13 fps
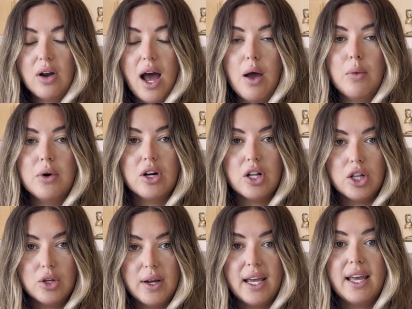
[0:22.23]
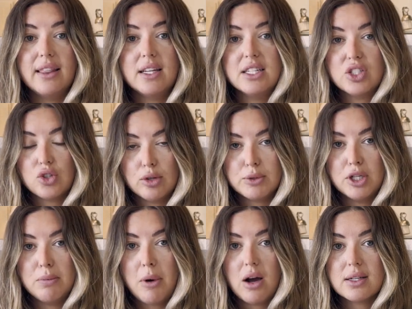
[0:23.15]
I will include it in the description
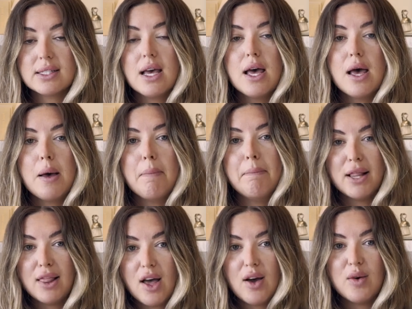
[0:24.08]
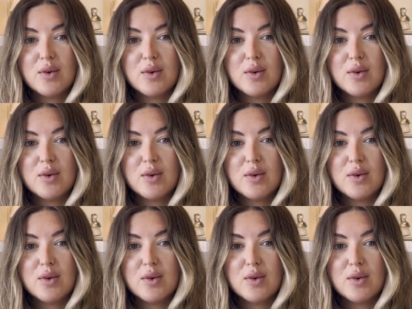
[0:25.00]
box below.